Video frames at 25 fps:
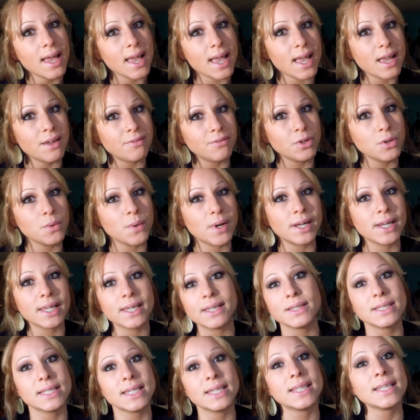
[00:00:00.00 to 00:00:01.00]
if you want
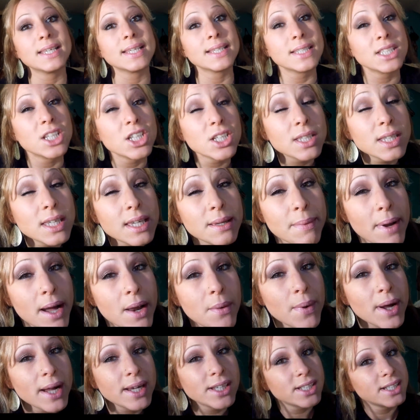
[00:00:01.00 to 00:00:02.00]
to see this, just keep
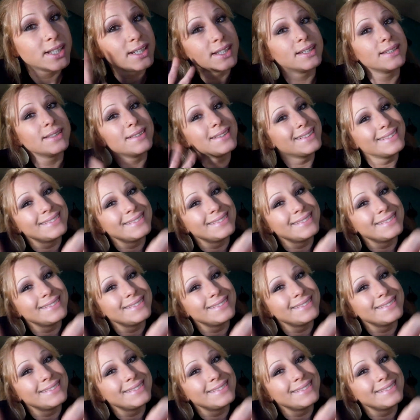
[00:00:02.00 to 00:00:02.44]
on watching.